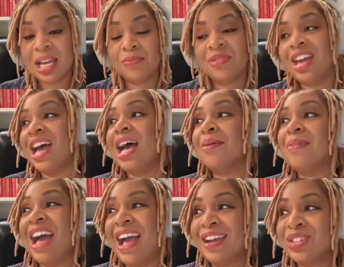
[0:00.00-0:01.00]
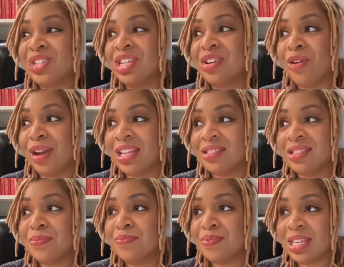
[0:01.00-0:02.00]
I'm I'm actually going
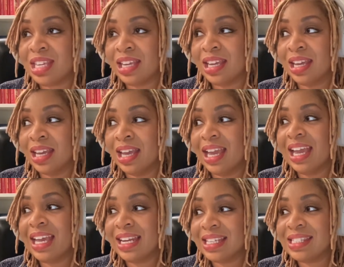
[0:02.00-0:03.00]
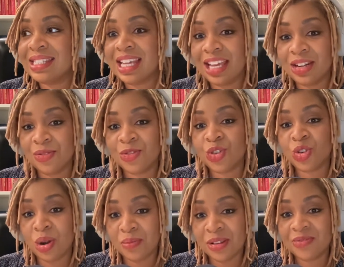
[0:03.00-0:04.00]
to be in a state of
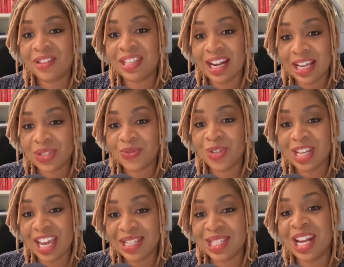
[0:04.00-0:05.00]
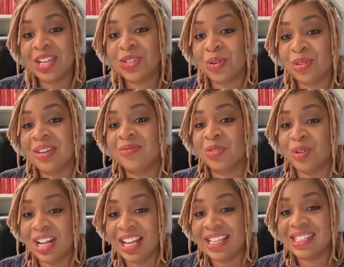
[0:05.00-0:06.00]
trauma for the next few days and I don't even
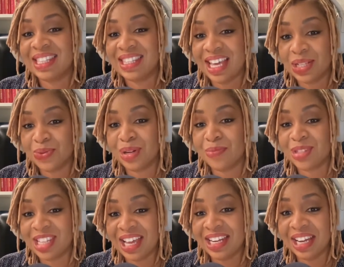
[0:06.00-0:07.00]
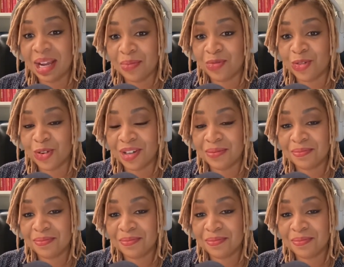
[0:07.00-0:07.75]
realize that that's what I'm signing up for